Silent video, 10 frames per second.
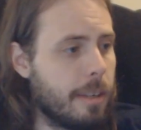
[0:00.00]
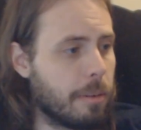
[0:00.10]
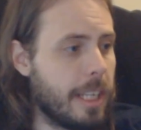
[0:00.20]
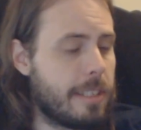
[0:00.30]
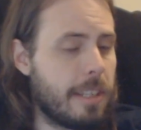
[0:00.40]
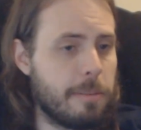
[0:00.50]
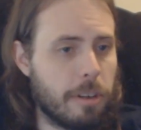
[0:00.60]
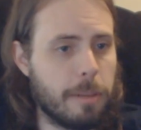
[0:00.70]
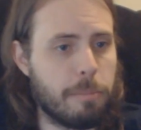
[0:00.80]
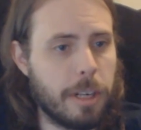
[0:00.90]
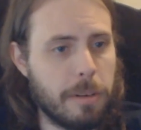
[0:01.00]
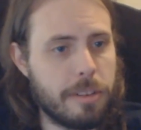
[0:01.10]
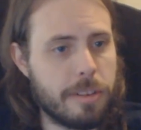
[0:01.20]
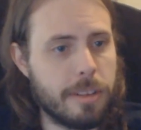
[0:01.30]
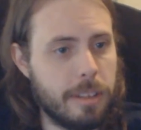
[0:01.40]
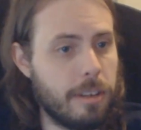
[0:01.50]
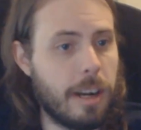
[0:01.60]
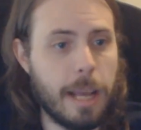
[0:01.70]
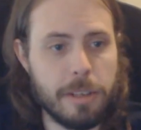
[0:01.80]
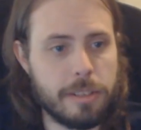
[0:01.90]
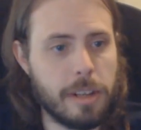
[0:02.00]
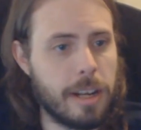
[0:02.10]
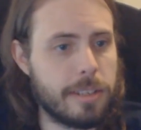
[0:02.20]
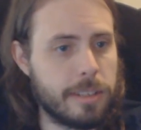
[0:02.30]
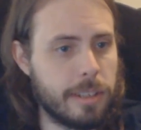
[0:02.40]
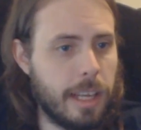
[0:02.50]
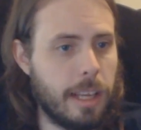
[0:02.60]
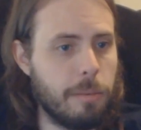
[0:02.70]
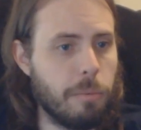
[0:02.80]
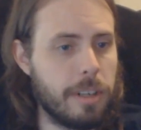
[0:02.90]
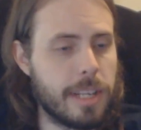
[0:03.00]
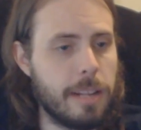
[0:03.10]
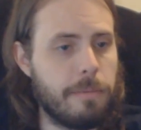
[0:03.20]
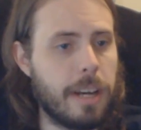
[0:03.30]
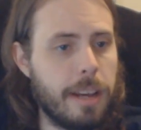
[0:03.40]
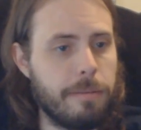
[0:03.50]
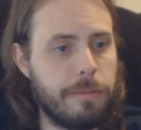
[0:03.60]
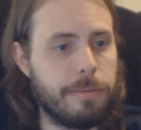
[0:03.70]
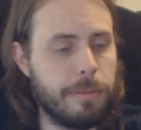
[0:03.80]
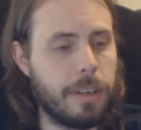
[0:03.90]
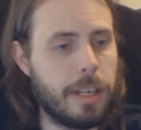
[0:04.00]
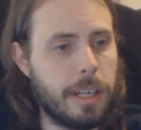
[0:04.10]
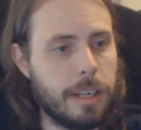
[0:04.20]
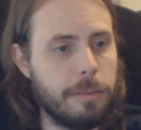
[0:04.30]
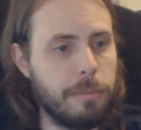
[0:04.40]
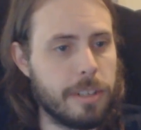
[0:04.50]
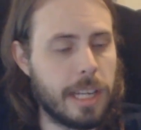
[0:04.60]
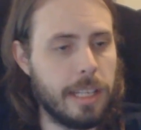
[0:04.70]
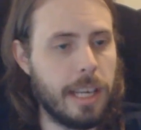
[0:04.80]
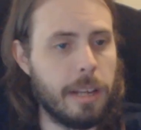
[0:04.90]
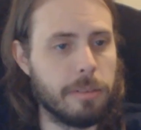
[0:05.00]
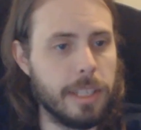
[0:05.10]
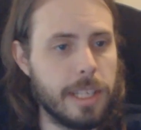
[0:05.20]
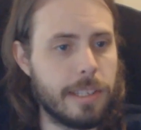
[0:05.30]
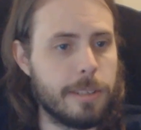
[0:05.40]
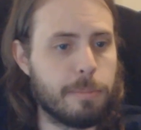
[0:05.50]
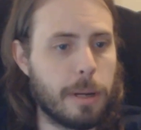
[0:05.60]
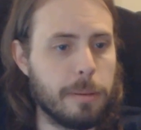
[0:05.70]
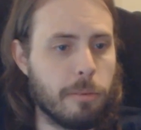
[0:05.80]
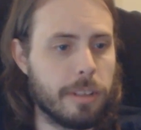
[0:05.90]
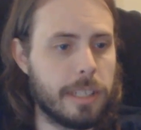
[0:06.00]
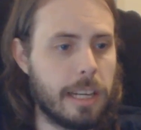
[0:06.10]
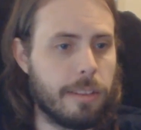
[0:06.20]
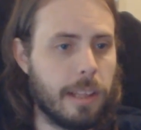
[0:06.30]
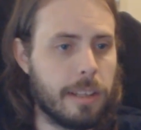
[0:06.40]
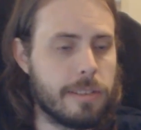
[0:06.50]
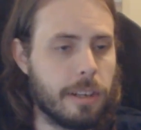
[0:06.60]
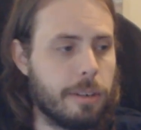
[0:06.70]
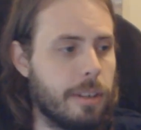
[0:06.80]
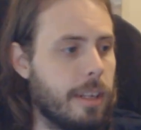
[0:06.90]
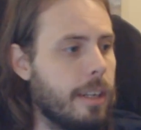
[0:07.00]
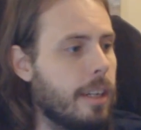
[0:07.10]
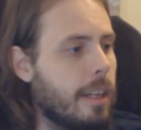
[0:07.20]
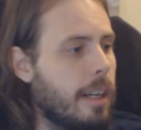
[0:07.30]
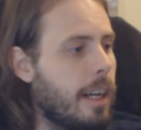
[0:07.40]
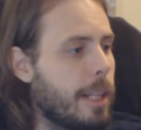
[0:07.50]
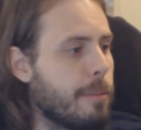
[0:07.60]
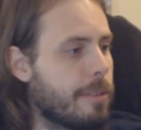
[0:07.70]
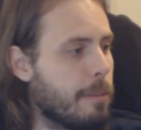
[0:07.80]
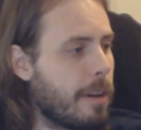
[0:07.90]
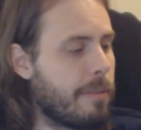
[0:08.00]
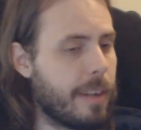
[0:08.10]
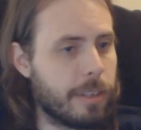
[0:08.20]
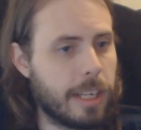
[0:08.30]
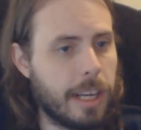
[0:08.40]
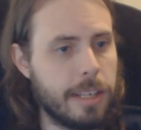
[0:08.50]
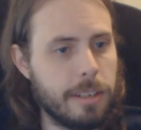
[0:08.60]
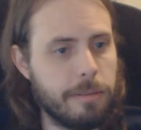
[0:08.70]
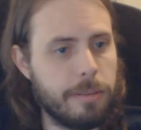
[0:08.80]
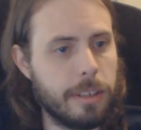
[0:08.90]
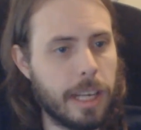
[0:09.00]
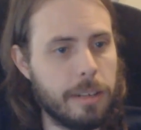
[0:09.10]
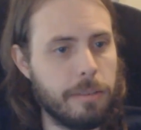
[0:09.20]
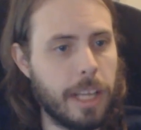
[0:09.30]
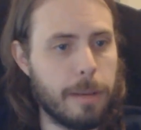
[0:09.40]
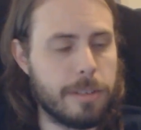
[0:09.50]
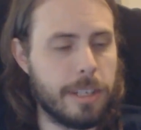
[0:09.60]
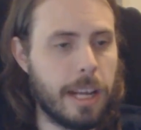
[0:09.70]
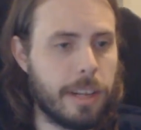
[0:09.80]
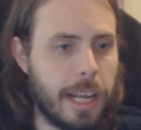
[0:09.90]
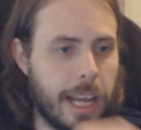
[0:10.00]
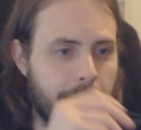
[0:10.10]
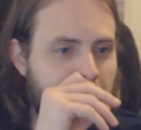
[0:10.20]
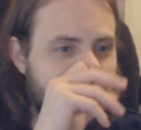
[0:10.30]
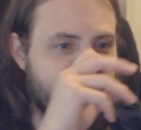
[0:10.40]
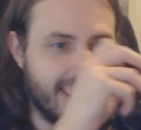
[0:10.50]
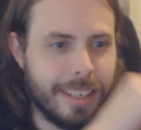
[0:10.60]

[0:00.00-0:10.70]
releases more than pretty much MS-DOS and Windows 95, Windows 98 releases probably more than anything. So they're still my favorite kind of games. And now that I have